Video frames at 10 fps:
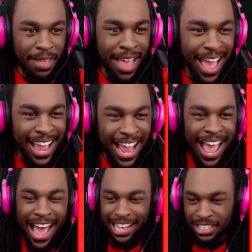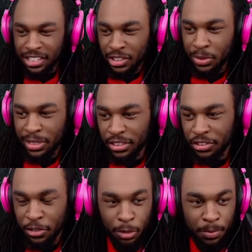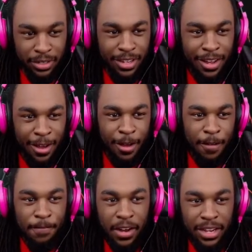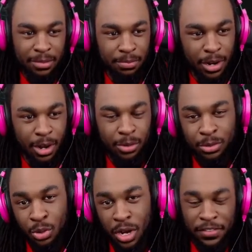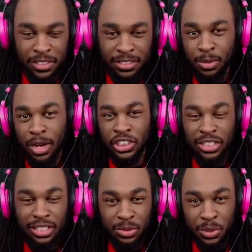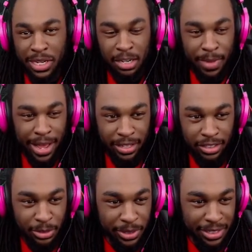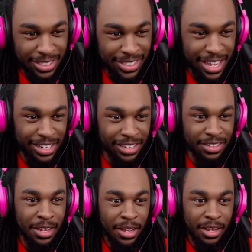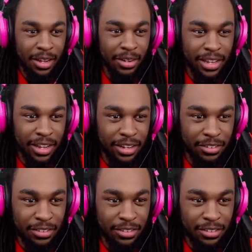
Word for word: I was gonna do an intro, but fuck it, bro. Whoever's watching this, we're getting back into it. Let's get it. Okay.